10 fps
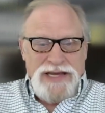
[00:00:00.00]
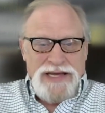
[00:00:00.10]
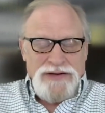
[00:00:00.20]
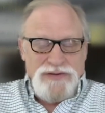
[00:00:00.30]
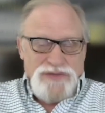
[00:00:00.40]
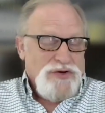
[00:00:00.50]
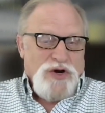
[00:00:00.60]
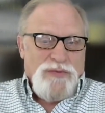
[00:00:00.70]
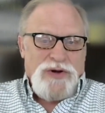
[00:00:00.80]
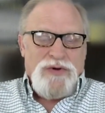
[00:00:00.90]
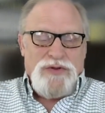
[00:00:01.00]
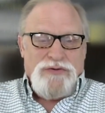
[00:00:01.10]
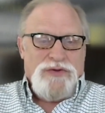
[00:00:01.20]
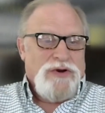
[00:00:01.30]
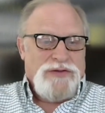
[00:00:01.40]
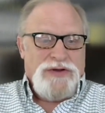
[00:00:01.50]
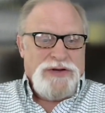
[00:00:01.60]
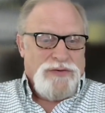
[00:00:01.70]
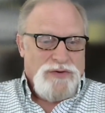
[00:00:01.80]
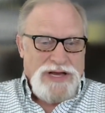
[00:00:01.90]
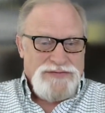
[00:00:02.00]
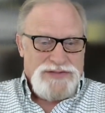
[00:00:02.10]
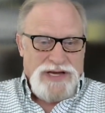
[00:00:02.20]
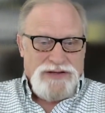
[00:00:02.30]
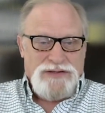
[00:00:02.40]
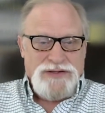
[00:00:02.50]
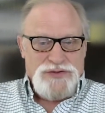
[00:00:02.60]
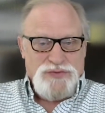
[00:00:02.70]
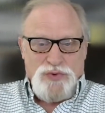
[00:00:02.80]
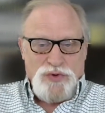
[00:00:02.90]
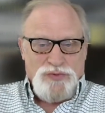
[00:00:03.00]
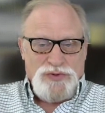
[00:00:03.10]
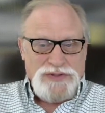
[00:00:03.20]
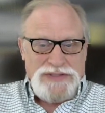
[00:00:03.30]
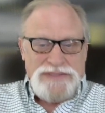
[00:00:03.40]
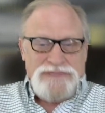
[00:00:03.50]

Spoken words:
and determining whether they're at the end of their life cycle and unsupportable.